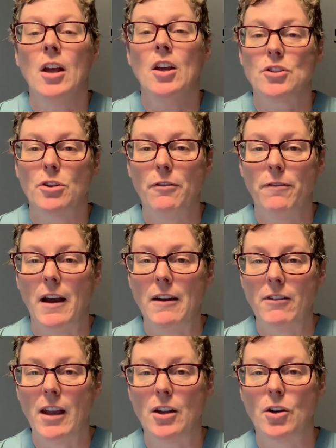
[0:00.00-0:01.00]
So the
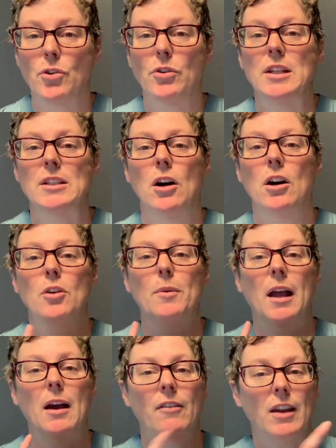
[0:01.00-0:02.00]
five categories are
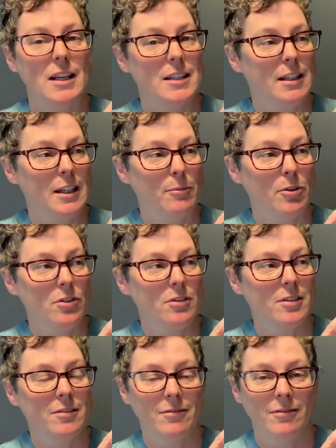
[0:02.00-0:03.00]
we have ACE
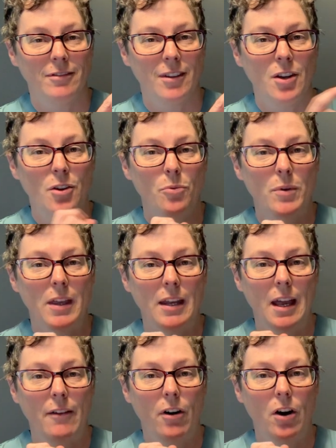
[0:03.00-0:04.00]
inhibitors, we then
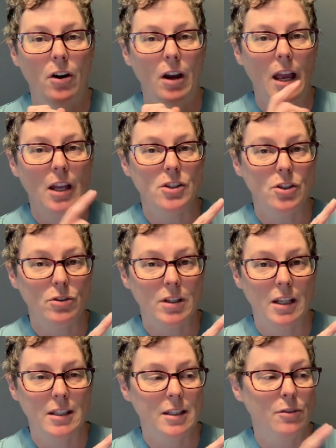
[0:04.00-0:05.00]
have our
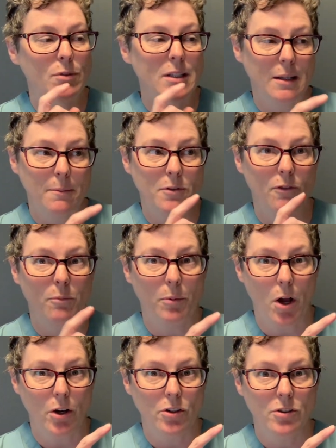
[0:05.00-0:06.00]
angiotensin receptor
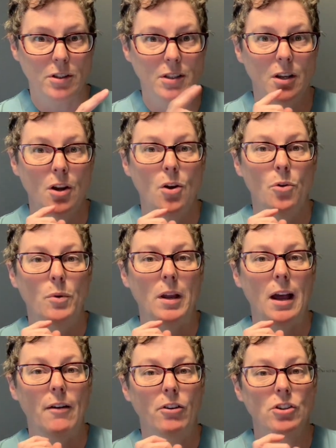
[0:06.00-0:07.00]
blockers, we
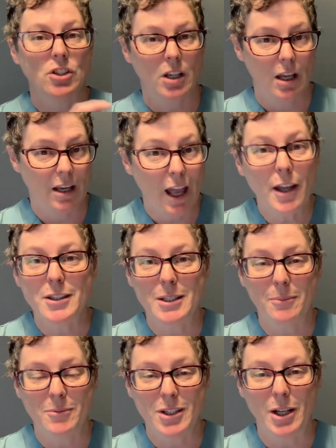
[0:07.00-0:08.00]
have our ch
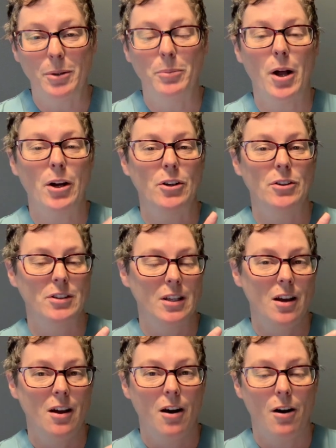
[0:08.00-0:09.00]
calcium channel blockers,
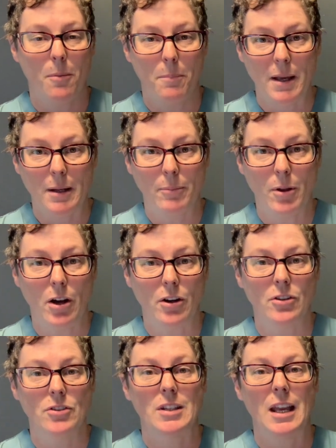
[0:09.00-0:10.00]
our beta
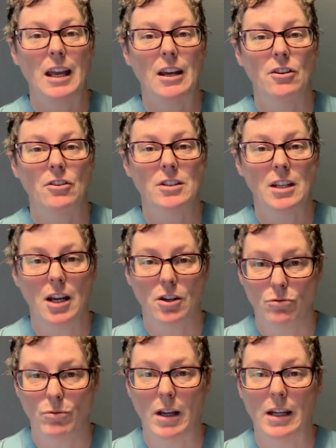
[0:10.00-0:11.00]
blockers, and our
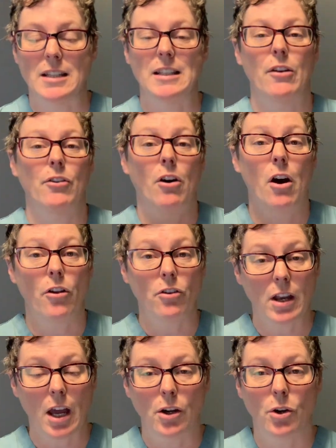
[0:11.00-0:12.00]
diuretics. Now there are other
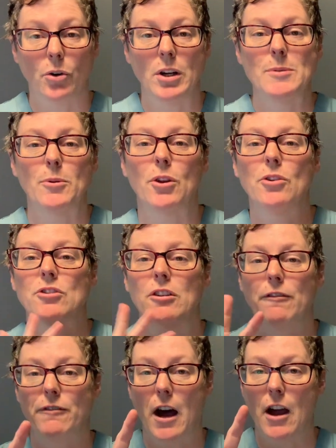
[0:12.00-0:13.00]
categories, but those are
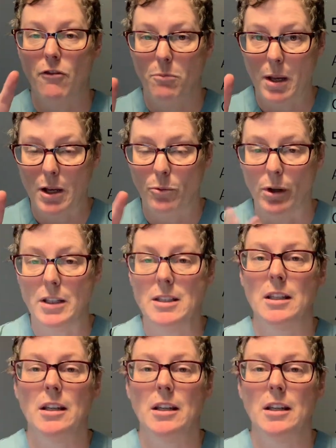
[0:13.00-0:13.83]
the five main ones.